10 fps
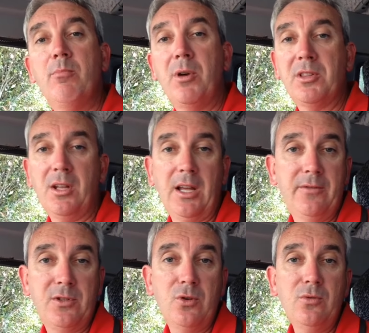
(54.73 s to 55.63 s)
but they'll
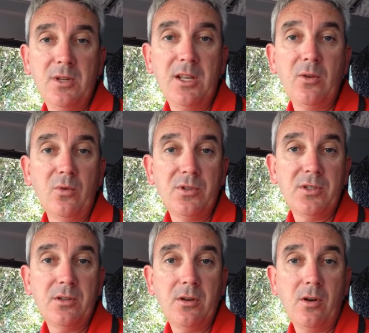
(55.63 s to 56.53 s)
have two
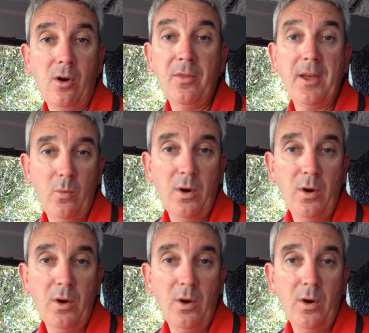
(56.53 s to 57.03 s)
needles on that